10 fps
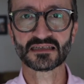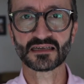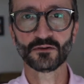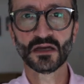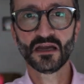
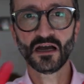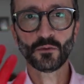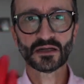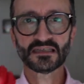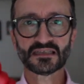So I
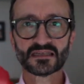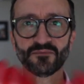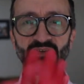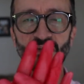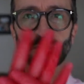wanted
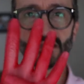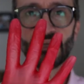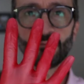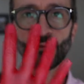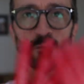something that would
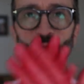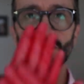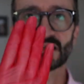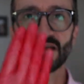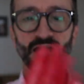keep the
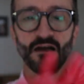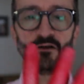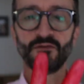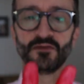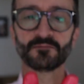water
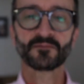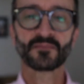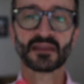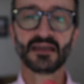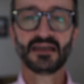off,
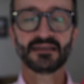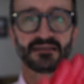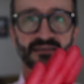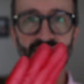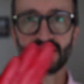
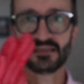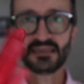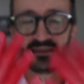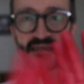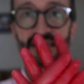and
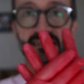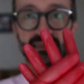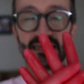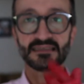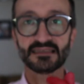these
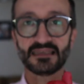did.